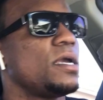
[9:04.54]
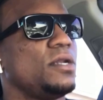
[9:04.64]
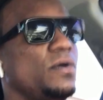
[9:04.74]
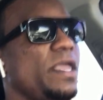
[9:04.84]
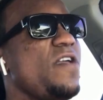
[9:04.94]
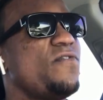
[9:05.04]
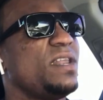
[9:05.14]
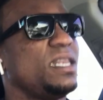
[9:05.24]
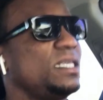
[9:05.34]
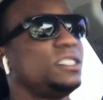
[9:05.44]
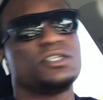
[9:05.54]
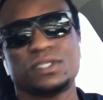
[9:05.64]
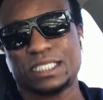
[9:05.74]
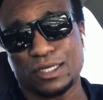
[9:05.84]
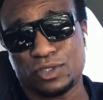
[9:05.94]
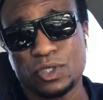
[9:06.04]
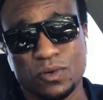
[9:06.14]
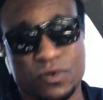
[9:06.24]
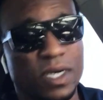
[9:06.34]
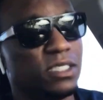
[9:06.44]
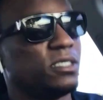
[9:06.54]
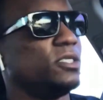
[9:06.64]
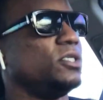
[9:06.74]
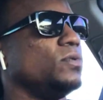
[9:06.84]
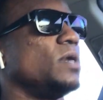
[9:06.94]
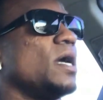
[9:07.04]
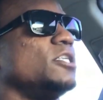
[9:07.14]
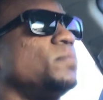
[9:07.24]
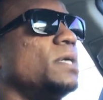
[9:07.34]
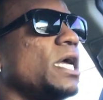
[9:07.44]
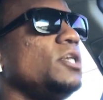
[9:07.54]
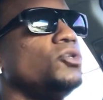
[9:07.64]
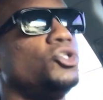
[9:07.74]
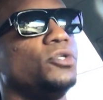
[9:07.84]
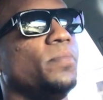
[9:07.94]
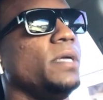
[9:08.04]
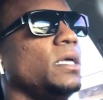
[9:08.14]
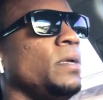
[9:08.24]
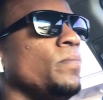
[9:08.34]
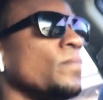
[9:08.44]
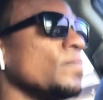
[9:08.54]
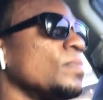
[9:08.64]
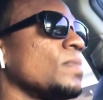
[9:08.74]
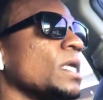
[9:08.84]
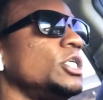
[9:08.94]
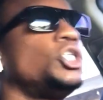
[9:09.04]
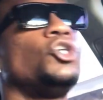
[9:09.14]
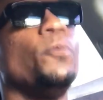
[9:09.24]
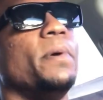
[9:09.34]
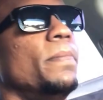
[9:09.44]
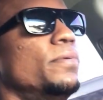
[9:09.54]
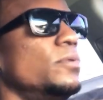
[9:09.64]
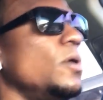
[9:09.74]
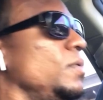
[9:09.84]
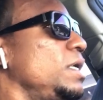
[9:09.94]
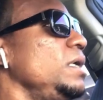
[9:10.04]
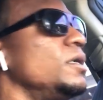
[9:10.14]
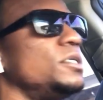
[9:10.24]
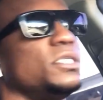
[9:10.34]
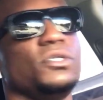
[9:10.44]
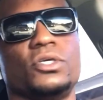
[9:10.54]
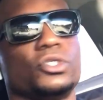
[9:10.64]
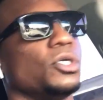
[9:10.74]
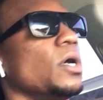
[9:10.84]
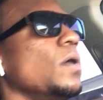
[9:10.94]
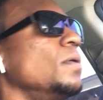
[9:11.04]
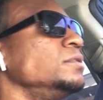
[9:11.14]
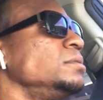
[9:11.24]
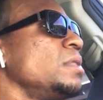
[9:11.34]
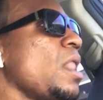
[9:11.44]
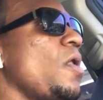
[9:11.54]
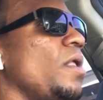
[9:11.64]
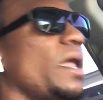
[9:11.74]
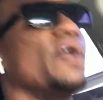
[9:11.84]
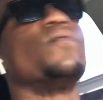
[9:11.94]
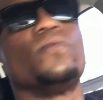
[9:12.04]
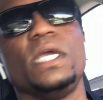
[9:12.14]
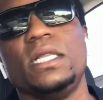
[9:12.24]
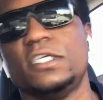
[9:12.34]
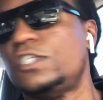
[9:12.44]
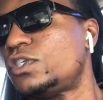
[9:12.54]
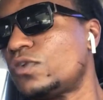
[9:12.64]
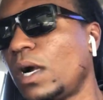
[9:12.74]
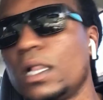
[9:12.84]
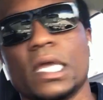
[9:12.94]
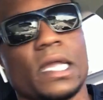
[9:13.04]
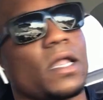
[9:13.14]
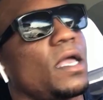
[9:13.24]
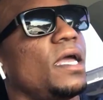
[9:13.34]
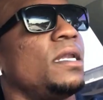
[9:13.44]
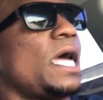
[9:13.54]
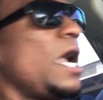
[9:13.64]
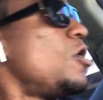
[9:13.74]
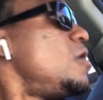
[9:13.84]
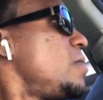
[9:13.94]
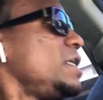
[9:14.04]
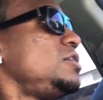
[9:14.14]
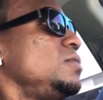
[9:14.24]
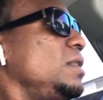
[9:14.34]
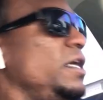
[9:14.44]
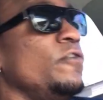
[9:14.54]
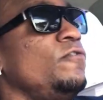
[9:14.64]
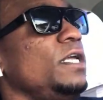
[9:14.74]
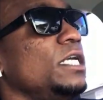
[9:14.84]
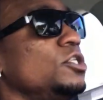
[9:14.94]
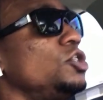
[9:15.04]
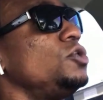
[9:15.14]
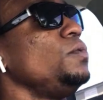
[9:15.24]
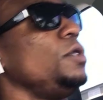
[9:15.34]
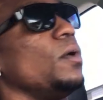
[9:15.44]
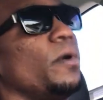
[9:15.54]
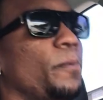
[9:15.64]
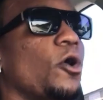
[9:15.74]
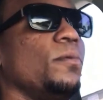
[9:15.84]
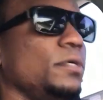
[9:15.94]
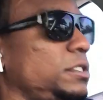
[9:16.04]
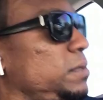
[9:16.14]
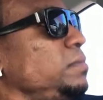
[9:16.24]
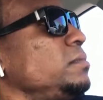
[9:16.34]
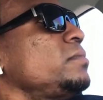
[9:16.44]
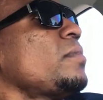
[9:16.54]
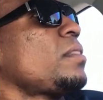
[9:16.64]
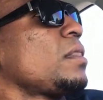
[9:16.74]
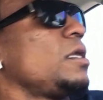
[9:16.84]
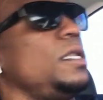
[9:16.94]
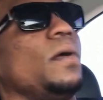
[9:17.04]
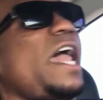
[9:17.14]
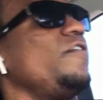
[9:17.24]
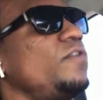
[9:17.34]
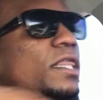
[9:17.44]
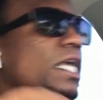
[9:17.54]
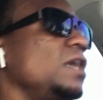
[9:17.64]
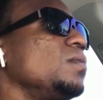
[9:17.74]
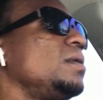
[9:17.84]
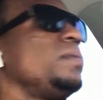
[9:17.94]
you know, even this is gonna sound so crazy to you guys, but I used to be super broke years and years ago, like really struggling. And I always lived in studio apartments you know, everything in one